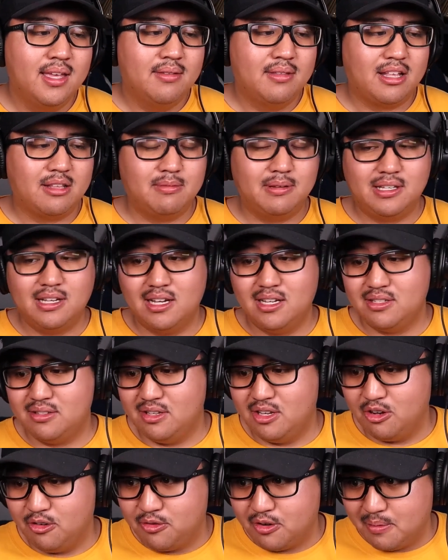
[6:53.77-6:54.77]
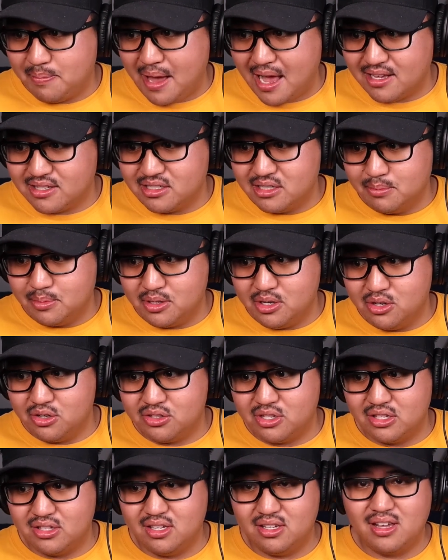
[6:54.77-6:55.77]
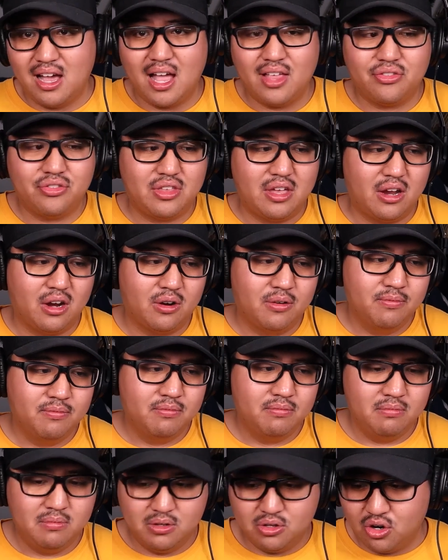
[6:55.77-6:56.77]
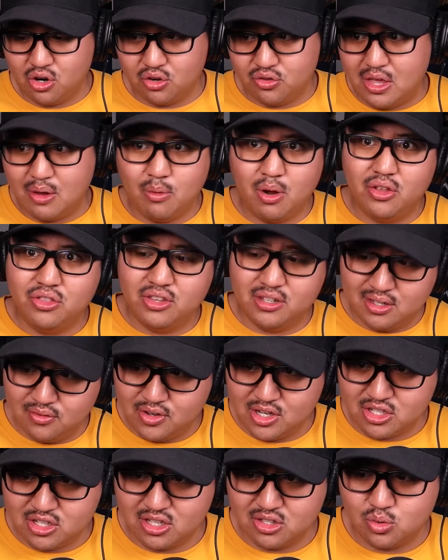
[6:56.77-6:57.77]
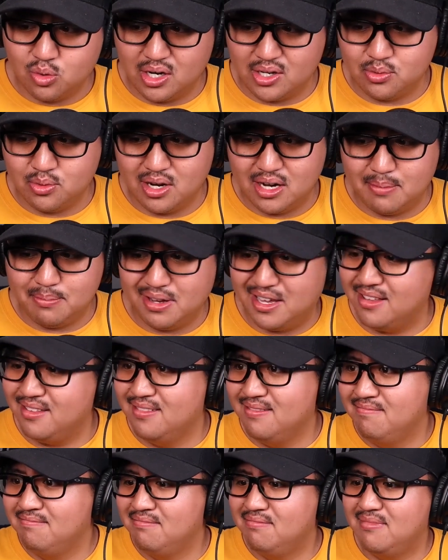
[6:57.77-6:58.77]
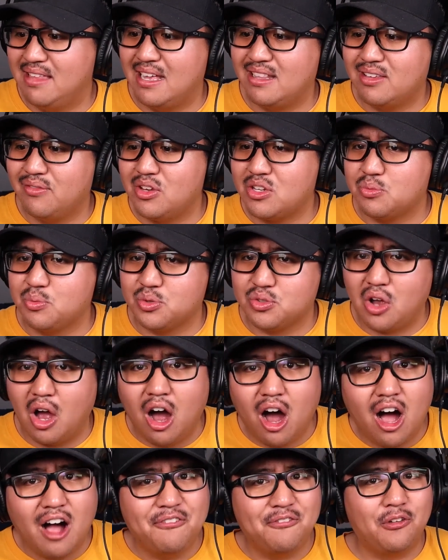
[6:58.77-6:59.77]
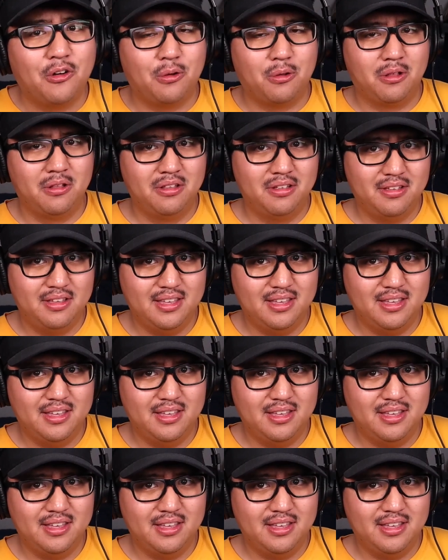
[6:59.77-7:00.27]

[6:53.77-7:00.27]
That's because, you know, for the past couple of years since he got there, sure, they won the division in 2020, but that division was awful